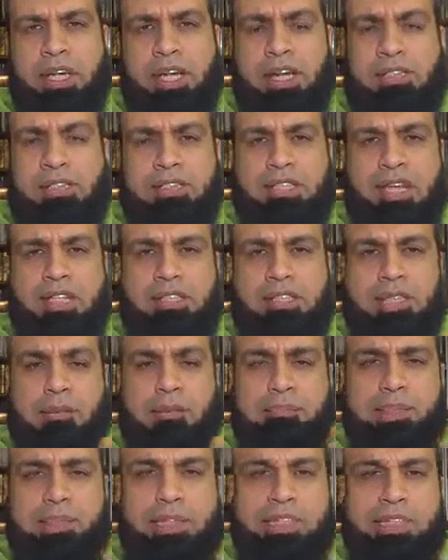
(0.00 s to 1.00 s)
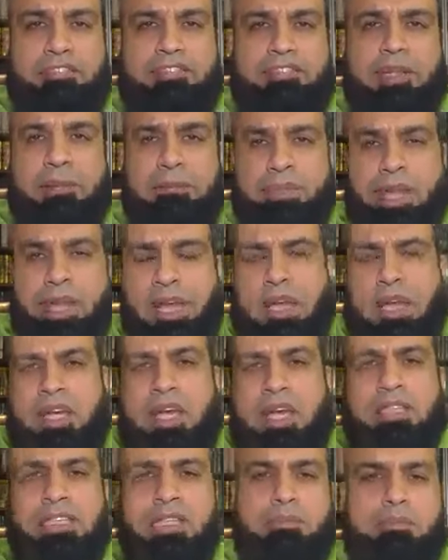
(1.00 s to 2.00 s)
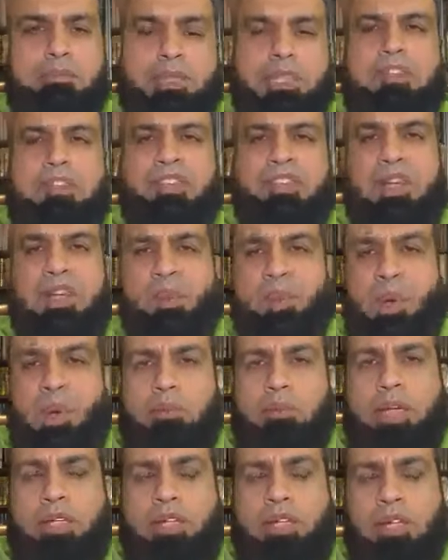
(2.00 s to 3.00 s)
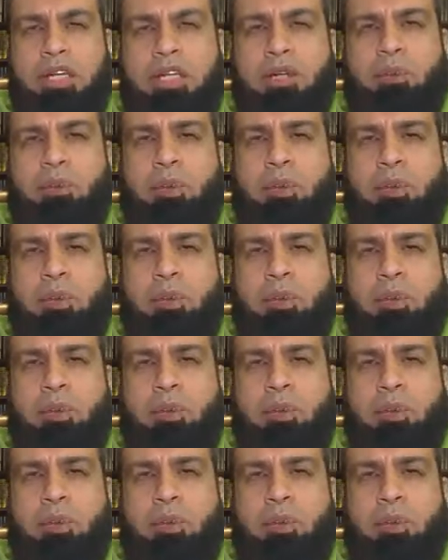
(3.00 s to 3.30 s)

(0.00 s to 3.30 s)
as a believing man, as a believing woman.